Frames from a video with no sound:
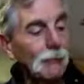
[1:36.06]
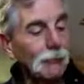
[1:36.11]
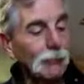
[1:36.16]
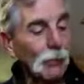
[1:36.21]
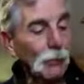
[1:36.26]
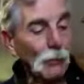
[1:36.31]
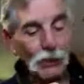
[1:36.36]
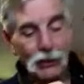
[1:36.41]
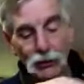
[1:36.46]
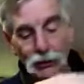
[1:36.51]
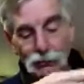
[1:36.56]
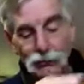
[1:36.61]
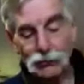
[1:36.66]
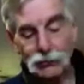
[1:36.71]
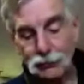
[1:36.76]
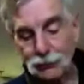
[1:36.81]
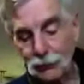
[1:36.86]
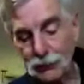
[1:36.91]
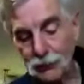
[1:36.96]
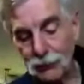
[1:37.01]
What else?
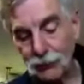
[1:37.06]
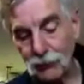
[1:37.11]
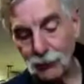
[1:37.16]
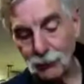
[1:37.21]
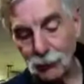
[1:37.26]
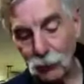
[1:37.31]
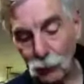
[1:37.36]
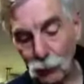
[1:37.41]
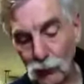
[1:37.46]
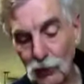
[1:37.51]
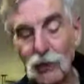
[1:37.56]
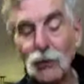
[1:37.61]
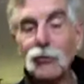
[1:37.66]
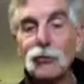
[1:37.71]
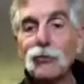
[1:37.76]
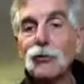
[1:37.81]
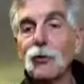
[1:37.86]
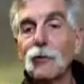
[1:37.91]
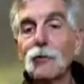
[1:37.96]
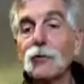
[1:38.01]
Really
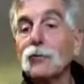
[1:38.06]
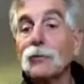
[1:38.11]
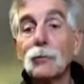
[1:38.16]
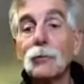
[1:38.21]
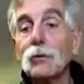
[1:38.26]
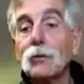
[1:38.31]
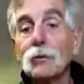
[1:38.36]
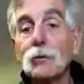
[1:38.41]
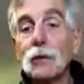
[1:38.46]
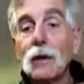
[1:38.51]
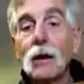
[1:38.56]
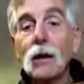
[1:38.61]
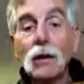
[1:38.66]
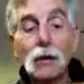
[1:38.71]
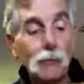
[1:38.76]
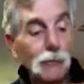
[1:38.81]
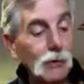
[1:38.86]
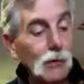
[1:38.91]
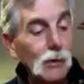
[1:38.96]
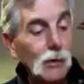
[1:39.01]
serviceable.
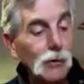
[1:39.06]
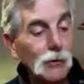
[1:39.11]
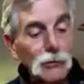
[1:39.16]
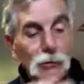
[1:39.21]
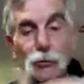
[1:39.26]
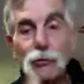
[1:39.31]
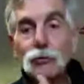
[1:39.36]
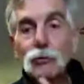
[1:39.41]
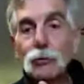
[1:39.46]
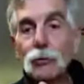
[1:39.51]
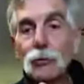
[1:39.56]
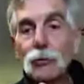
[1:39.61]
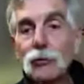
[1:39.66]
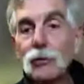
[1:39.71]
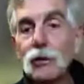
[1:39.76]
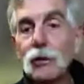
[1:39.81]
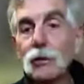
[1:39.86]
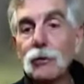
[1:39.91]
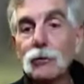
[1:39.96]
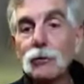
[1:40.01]
2 screws
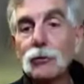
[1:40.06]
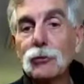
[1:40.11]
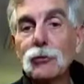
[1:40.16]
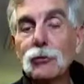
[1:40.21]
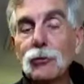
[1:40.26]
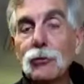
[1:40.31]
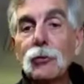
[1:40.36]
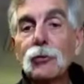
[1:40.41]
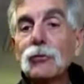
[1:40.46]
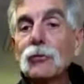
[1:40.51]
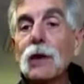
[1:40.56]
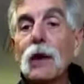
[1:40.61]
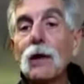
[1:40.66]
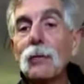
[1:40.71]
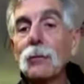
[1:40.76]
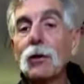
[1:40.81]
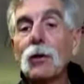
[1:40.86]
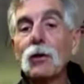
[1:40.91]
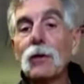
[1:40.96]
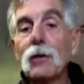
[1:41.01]
here, 2 screws down
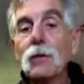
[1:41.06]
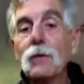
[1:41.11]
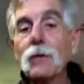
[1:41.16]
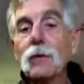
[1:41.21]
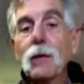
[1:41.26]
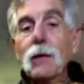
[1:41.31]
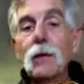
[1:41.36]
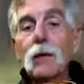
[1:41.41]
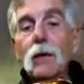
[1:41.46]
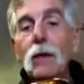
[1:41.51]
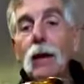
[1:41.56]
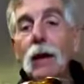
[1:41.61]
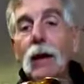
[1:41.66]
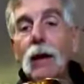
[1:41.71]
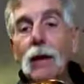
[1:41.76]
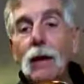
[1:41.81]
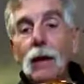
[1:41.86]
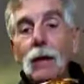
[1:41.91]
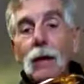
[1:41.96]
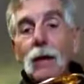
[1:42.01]
below,
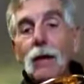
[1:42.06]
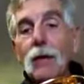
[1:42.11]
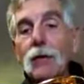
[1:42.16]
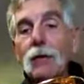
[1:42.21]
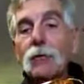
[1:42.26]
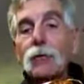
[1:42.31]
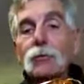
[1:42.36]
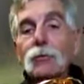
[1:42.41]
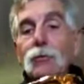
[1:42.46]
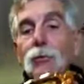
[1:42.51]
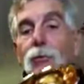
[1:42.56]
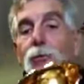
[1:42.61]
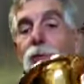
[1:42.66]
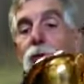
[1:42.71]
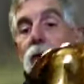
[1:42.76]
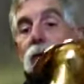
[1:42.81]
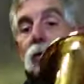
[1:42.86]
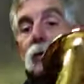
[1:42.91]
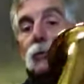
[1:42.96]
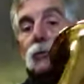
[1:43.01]
and 2 screws
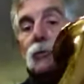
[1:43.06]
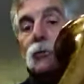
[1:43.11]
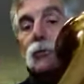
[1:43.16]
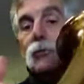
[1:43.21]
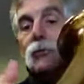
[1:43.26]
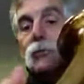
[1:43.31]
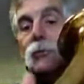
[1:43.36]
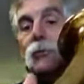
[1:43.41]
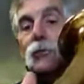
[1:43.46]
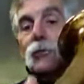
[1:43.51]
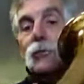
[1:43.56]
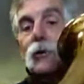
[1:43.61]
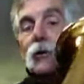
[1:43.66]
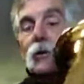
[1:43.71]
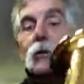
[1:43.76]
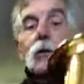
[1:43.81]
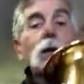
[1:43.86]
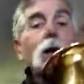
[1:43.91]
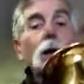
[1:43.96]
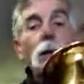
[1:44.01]
here, 2 screws
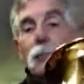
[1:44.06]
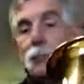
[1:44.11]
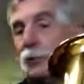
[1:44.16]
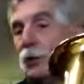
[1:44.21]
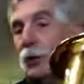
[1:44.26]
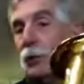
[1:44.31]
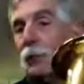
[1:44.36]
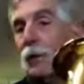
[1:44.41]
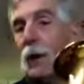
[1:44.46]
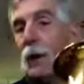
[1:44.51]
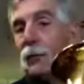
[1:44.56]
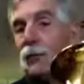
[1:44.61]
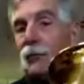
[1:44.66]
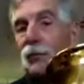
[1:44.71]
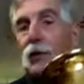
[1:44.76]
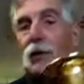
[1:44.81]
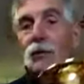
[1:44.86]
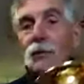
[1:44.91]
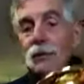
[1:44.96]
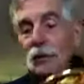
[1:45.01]
here. Bell pops
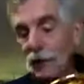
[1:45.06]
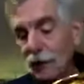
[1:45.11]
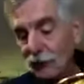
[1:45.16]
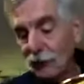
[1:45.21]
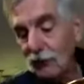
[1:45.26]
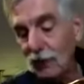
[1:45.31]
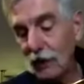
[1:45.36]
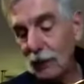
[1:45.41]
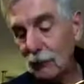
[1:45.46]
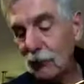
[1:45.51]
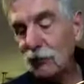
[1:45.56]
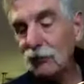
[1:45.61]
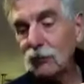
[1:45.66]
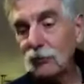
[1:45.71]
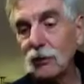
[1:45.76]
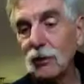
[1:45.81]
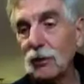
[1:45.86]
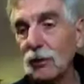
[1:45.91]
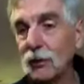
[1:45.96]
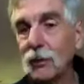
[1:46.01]
off, you have damage,
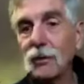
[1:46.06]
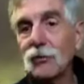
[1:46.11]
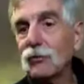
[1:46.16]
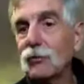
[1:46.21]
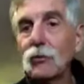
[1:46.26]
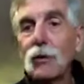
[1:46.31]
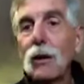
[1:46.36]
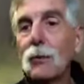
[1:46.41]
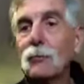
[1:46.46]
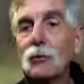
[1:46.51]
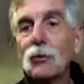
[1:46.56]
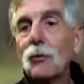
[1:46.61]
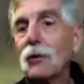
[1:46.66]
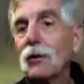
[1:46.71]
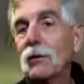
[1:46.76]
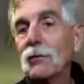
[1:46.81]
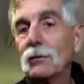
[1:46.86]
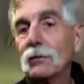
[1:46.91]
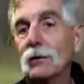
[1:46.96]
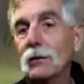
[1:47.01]
it gets dropped or
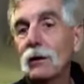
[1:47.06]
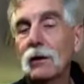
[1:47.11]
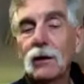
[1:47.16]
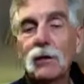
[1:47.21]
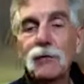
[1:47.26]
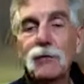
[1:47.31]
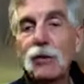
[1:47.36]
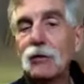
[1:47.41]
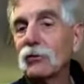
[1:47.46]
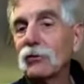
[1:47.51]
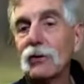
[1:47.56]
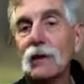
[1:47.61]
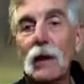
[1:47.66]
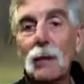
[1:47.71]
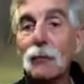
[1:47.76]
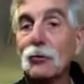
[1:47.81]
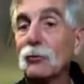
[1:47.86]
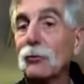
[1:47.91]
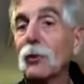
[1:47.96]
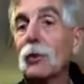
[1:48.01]
whatever, fix the
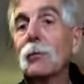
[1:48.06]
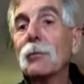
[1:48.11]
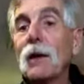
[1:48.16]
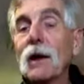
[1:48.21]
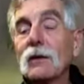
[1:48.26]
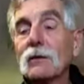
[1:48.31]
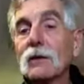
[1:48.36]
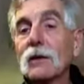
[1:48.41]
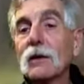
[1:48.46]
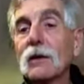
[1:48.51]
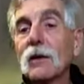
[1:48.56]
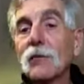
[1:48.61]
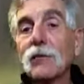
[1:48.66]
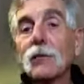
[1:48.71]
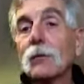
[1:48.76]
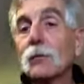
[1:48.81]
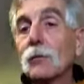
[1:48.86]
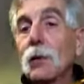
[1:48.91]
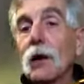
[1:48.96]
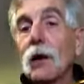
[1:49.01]
damage, put it back
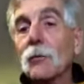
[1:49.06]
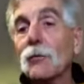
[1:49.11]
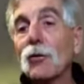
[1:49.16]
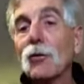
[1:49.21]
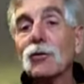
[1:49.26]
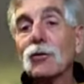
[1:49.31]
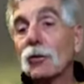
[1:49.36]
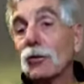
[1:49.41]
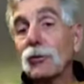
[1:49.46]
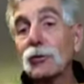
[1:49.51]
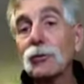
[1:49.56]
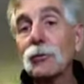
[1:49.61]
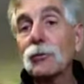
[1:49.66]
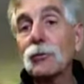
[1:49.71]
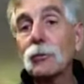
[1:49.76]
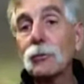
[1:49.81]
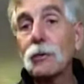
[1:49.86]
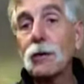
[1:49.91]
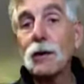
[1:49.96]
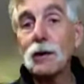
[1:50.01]
together. Most of the
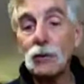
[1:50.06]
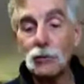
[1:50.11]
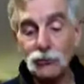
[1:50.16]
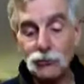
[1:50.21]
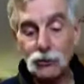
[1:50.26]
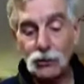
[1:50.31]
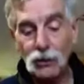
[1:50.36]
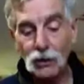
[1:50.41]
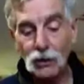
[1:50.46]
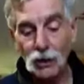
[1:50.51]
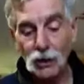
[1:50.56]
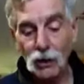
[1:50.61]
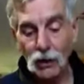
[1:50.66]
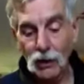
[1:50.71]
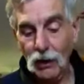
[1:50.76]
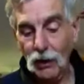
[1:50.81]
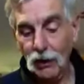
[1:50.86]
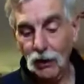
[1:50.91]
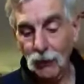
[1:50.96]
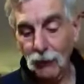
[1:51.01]
student models
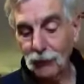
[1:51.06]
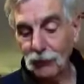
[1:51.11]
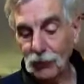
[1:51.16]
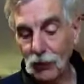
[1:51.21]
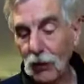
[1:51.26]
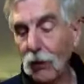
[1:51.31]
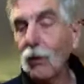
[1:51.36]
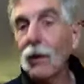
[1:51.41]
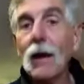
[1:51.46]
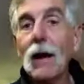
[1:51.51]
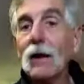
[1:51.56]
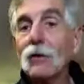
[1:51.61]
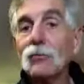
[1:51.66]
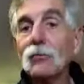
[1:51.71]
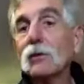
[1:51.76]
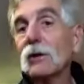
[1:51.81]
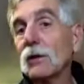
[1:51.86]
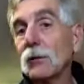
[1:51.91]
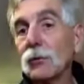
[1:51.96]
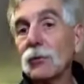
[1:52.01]
are
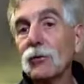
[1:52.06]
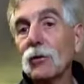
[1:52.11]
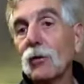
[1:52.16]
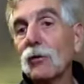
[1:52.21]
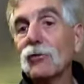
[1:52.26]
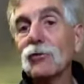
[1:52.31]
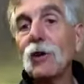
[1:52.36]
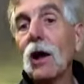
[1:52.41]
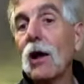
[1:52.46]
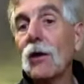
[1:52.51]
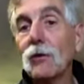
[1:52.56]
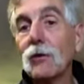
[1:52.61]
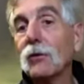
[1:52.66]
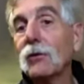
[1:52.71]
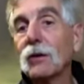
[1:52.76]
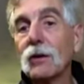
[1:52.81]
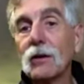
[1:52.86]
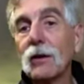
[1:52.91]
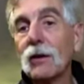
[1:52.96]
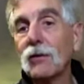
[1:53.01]
actually soldered
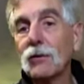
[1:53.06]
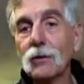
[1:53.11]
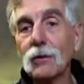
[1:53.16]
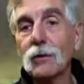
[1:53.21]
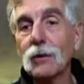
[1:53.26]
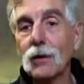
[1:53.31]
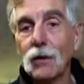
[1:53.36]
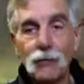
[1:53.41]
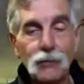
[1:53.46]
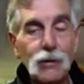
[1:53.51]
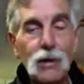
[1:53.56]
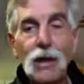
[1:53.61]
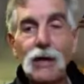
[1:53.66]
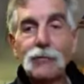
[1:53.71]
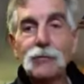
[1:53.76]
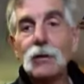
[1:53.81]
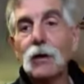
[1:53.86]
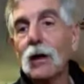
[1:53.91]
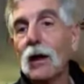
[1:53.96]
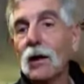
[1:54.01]
together. You have
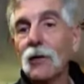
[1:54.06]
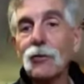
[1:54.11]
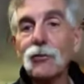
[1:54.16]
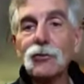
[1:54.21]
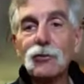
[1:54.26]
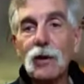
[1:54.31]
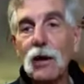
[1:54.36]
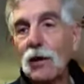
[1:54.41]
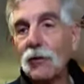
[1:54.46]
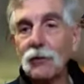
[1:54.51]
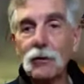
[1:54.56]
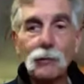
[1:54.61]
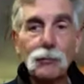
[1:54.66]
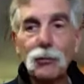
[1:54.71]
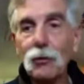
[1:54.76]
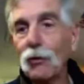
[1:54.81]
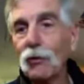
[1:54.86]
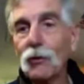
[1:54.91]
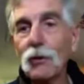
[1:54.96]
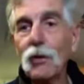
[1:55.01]
to unsolder it,
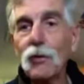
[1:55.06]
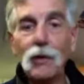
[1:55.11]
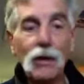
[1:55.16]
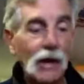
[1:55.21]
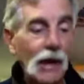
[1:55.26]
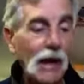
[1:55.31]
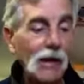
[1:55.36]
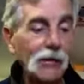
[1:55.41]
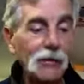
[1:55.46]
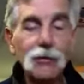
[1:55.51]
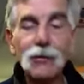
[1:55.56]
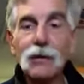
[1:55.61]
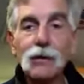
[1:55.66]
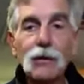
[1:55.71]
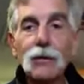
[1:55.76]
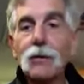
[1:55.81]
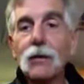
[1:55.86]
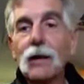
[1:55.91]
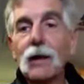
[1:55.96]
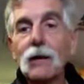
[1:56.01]
burn all the lacquer
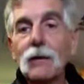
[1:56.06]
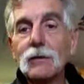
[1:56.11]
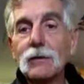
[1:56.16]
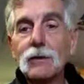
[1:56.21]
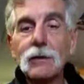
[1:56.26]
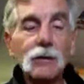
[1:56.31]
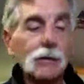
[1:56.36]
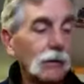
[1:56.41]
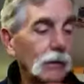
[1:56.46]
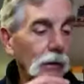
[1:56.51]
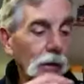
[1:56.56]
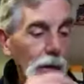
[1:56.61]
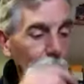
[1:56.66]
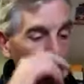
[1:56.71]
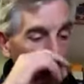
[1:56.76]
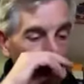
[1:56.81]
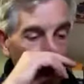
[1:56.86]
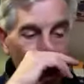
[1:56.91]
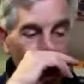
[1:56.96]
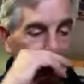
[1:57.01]
here and here,
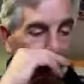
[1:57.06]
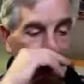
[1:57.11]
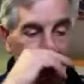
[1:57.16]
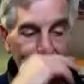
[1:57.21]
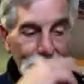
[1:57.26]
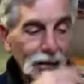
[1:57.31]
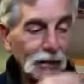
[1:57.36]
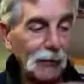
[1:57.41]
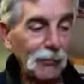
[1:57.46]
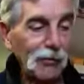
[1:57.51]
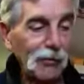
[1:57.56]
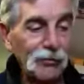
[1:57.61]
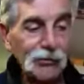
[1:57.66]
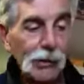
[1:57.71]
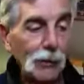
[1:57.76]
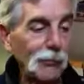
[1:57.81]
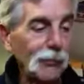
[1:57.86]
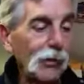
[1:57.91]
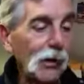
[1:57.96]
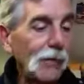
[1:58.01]
and this
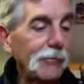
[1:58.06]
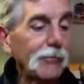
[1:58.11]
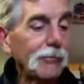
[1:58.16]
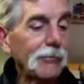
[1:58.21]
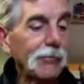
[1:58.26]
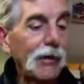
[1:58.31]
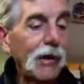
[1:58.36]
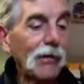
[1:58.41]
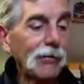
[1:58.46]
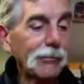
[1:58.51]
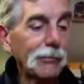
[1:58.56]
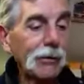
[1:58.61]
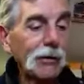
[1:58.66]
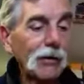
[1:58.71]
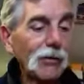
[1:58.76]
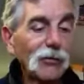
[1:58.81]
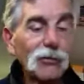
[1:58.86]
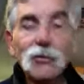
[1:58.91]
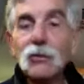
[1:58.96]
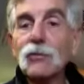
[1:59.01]
comes off in 5
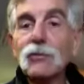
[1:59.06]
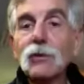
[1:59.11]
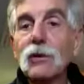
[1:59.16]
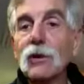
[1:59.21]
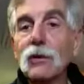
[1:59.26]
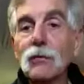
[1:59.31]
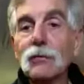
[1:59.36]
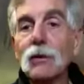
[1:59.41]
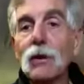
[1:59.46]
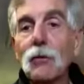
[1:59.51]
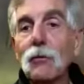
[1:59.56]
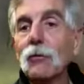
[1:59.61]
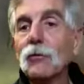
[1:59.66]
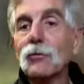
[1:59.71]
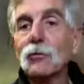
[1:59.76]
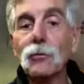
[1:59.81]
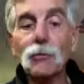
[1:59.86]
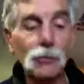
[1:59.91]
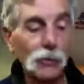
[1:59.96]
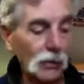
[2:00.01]
minutes instead of hours
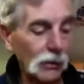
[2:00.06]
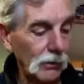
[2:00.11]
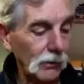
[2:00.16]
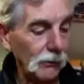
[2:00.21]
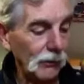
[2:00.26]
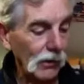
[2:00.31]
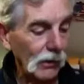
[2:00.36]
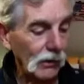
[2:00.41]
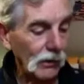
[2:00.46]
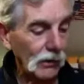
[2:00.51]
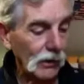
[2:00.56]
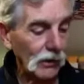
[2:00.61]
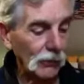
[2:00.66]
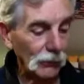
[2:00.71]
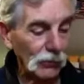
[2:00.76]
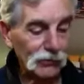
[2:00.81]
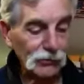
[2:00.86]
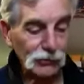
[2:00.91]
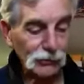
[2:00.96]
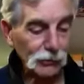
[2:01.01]
of work,
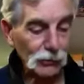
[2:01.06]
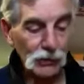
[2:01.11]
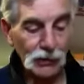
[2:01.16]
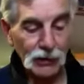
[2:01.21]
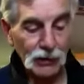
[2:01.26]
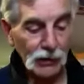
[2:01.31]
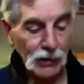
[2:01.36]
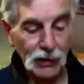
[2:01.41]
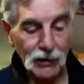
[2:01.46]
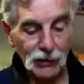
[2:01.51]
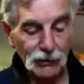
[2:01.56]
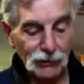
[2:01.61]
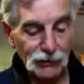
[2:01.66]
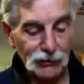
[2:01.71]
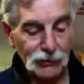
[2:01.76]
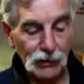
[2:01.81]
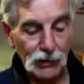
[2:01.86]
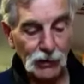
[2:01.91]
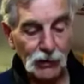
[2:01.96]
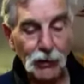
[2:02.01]
which is really nice.
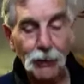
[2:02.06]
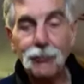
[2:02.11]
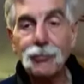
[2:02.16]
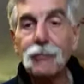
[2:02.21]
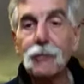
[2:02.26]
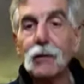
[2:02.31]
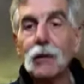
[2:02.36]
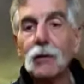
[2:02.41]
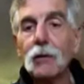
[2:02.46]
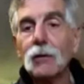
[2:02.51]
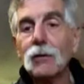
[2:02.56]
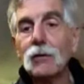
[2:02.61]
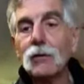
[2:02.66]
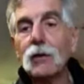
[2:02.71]
You